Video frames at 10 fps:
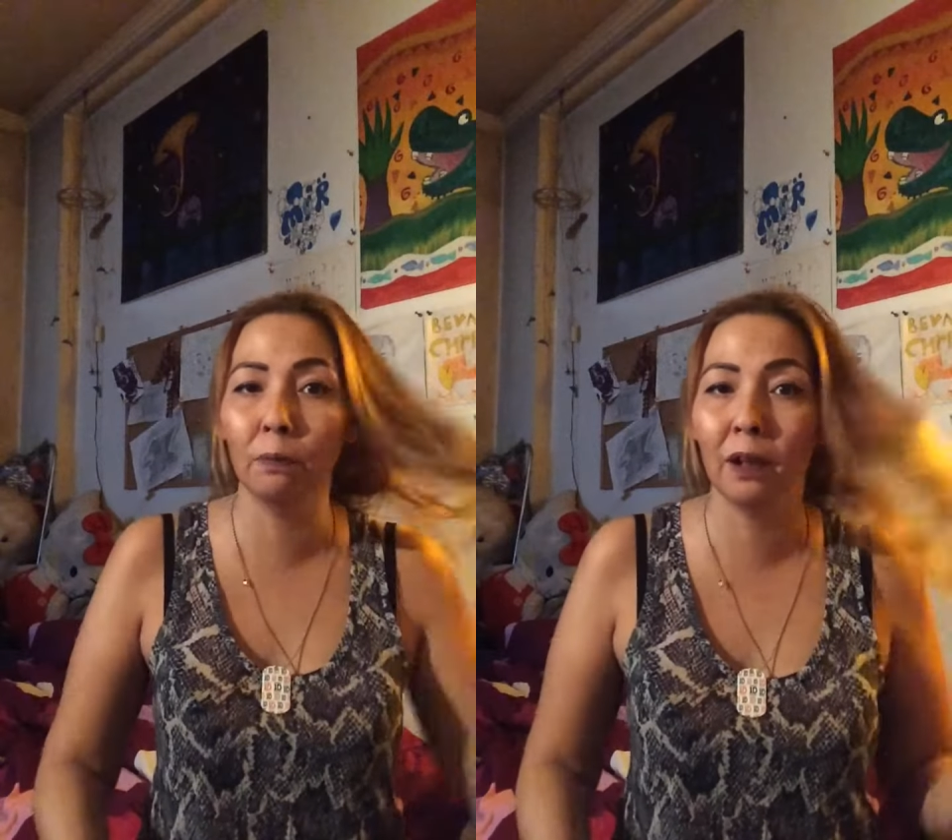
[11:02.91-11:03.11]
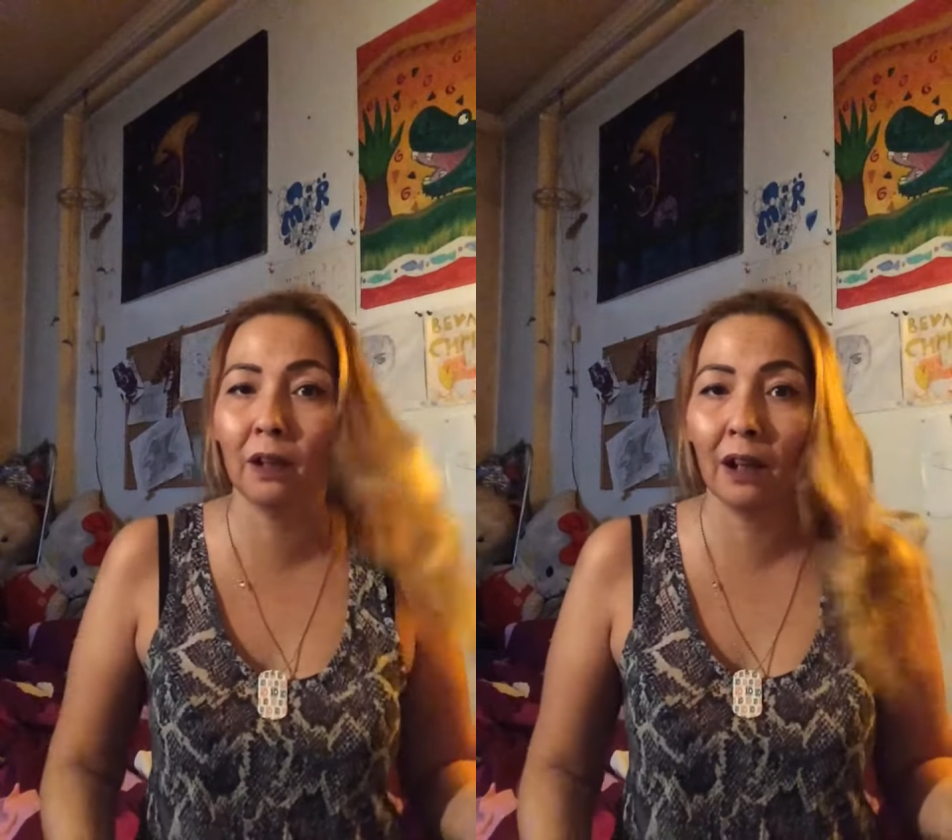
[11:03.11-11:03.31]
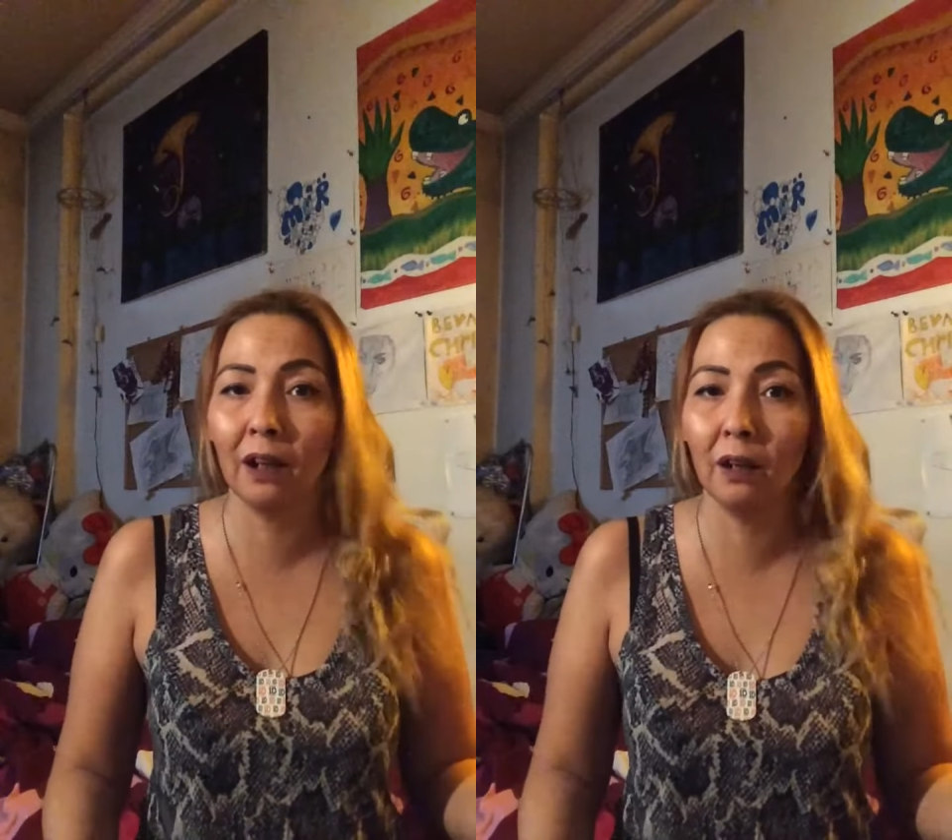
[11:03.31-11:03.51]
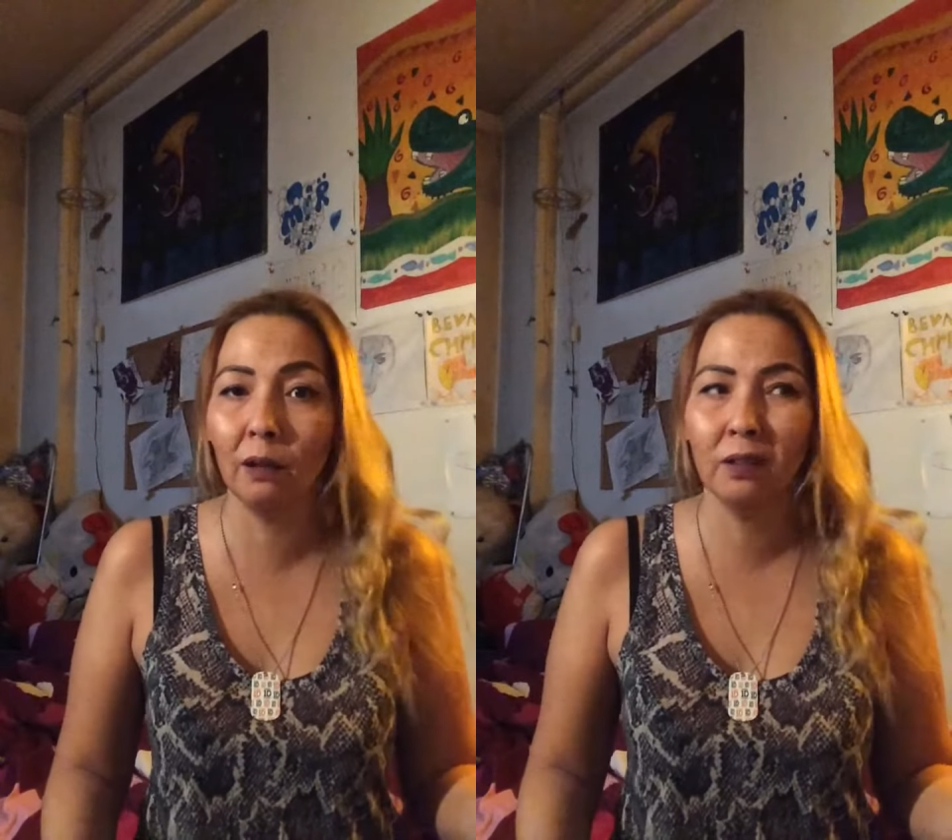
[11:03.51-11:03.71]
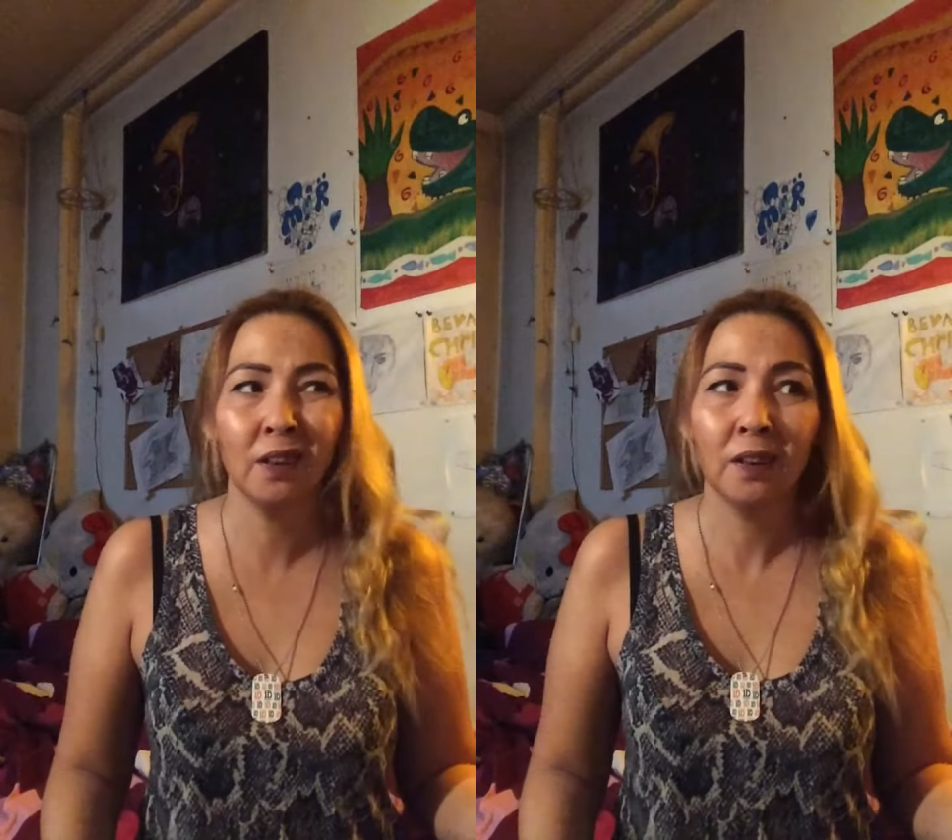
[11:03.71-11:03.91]
but
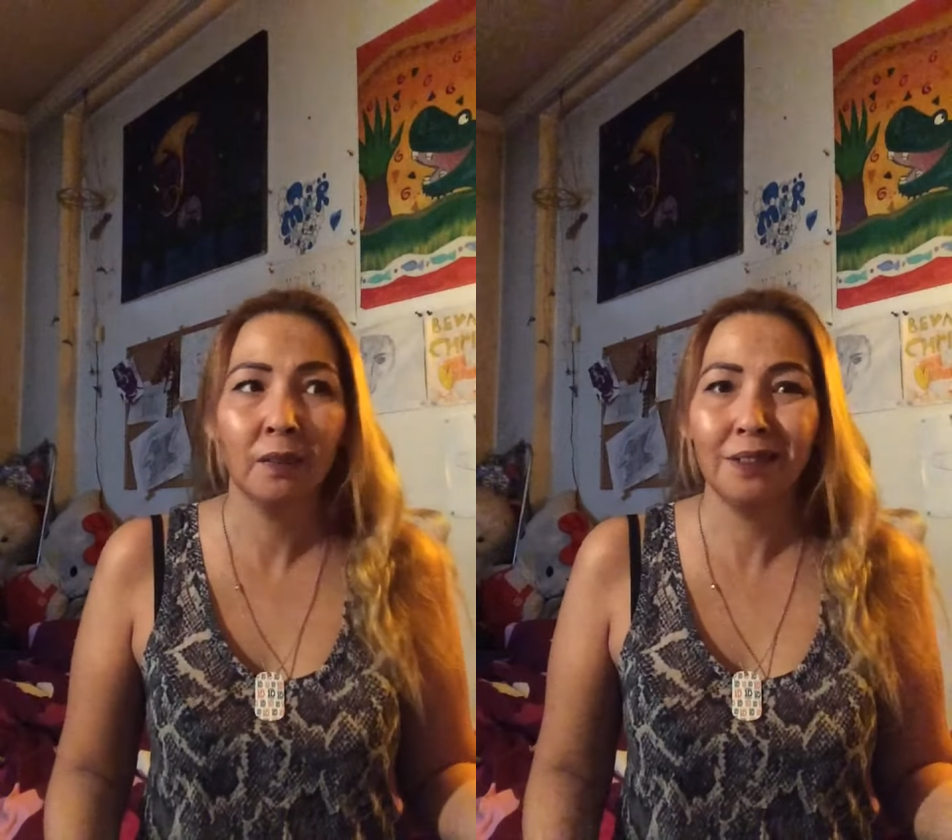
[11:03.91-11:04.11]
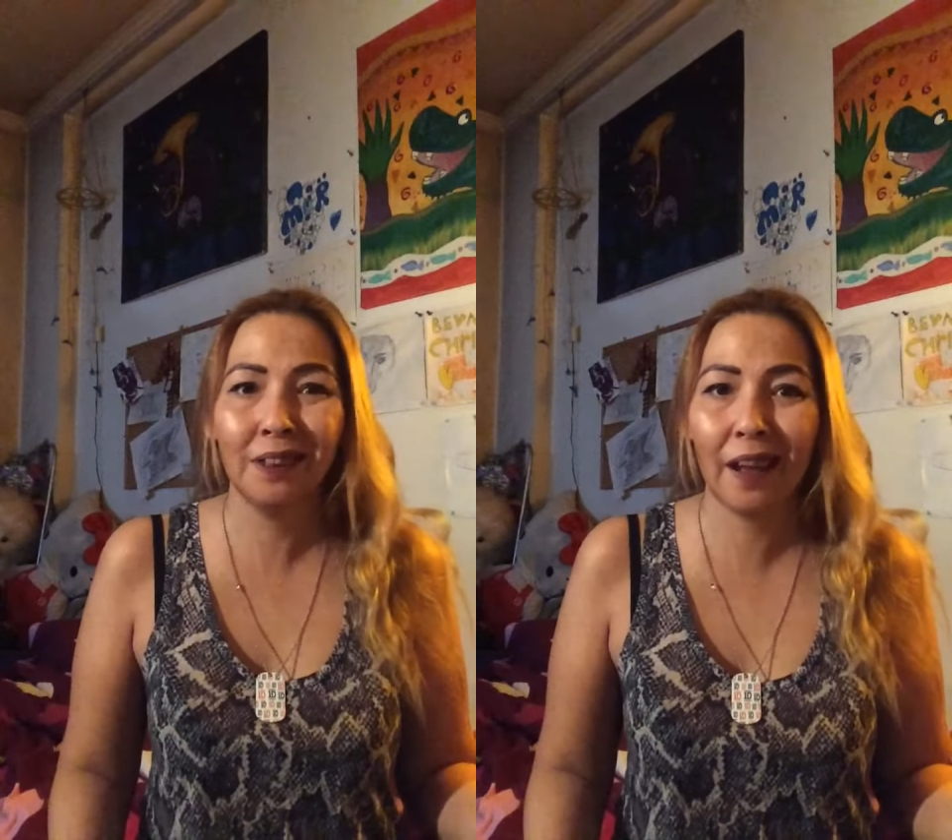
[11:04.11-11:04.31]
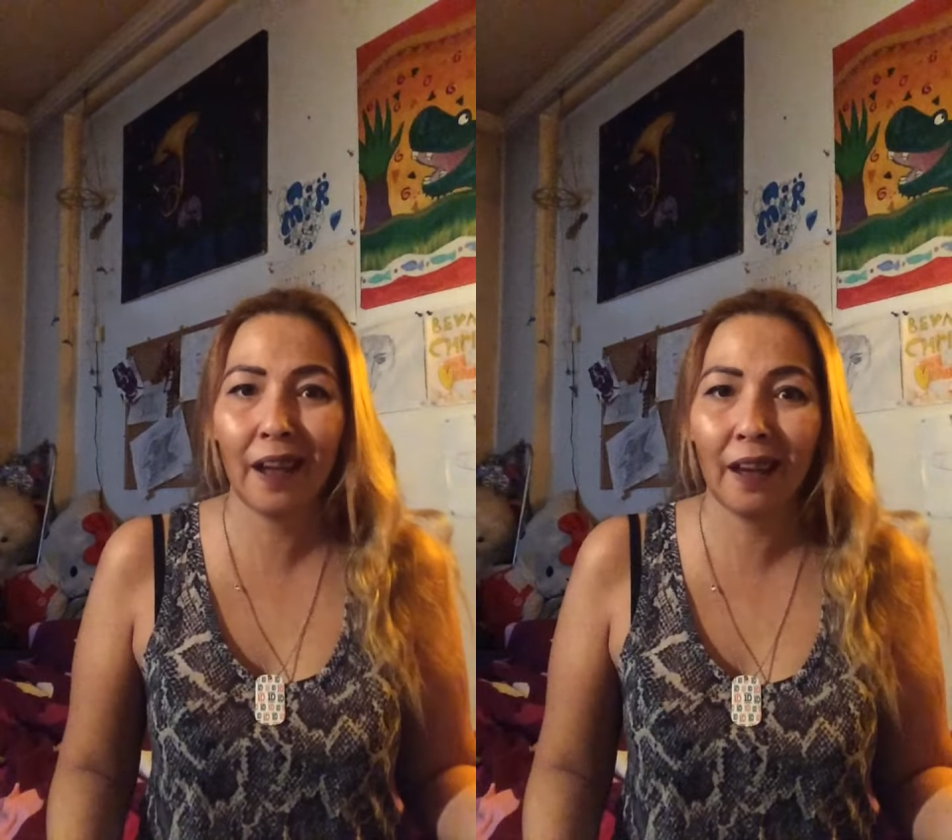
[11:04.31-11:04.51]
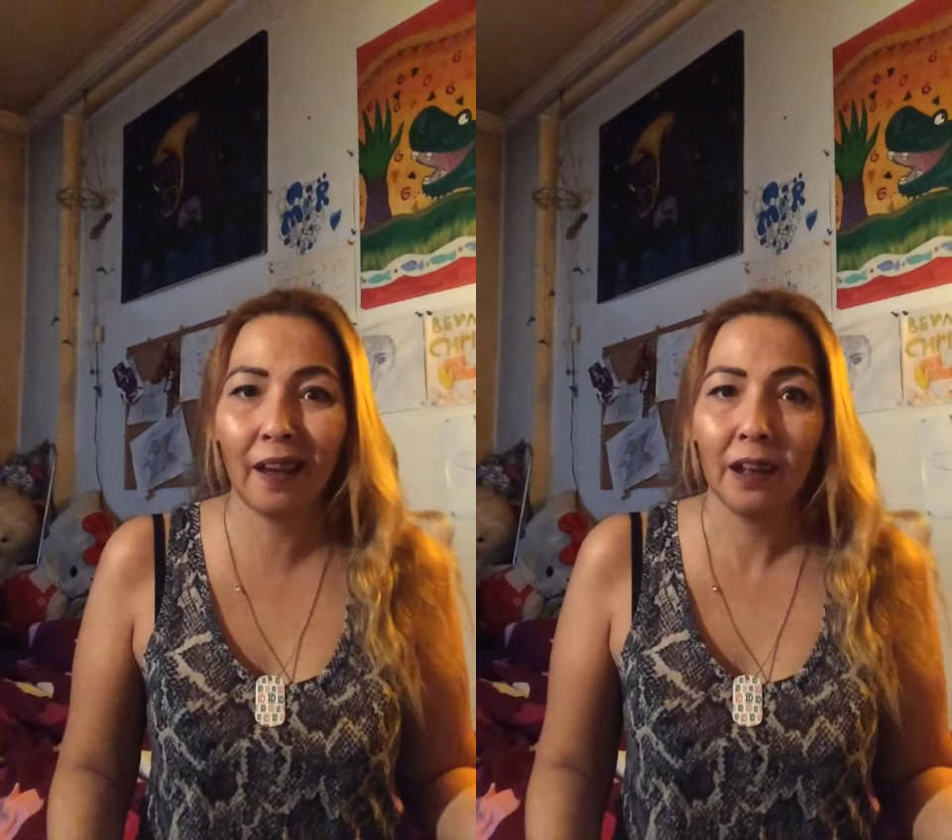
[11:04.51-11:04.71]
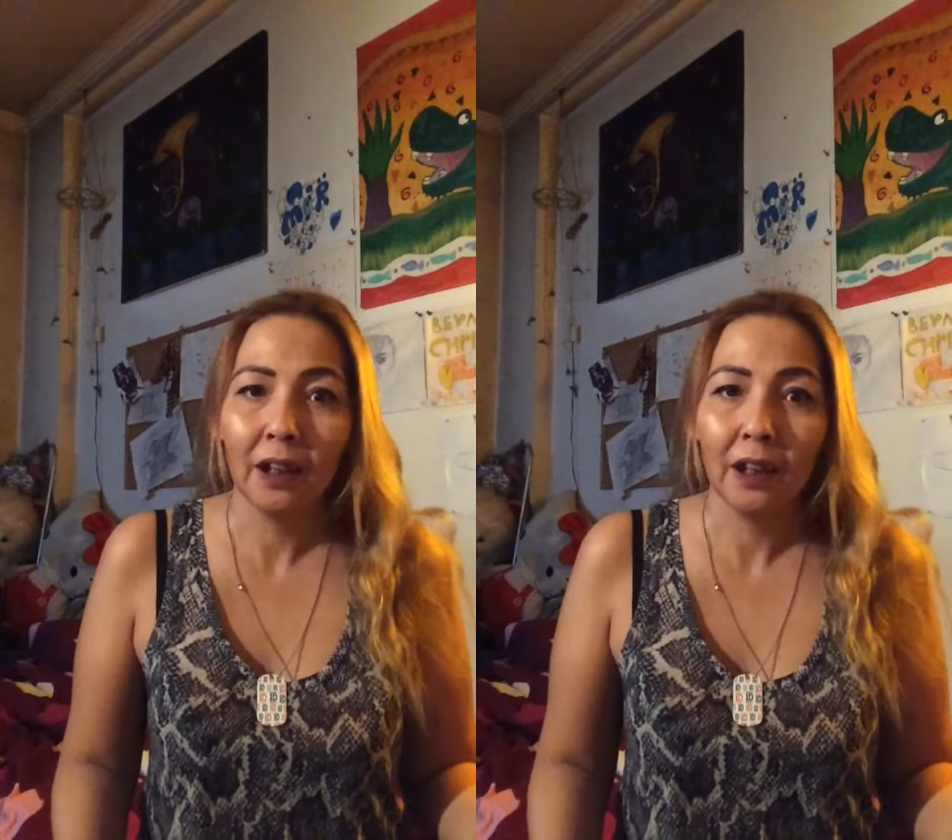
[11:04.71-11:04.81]
alone, nah.